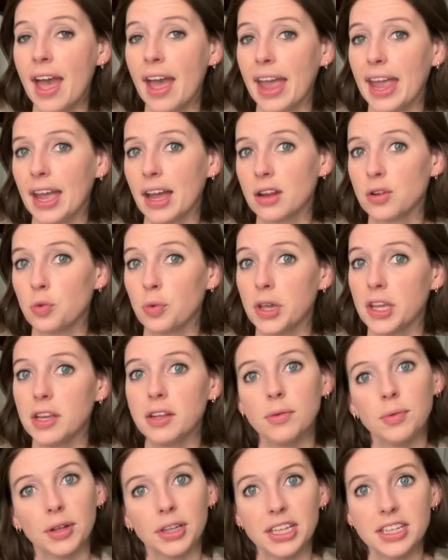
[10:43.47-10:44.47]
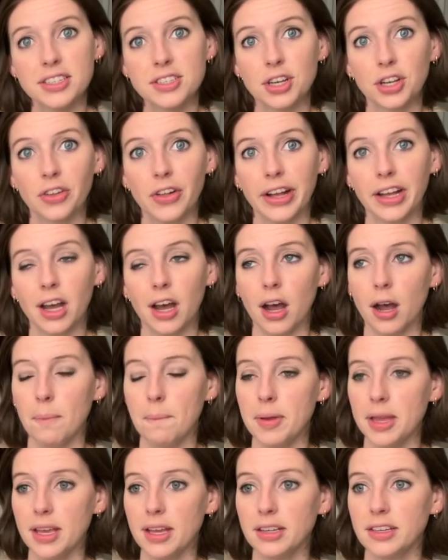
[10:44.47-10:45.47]
and we really took like a
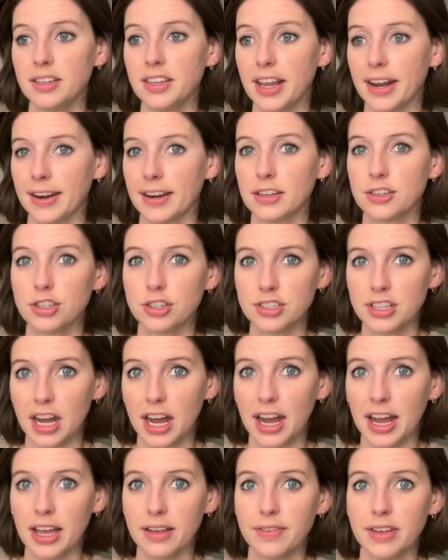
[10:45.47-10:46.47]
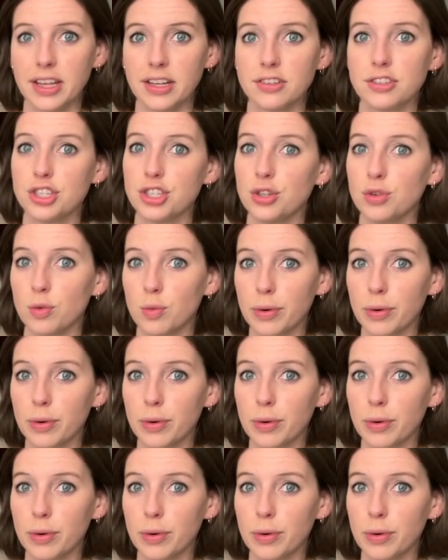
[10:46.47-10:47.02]
big character dive into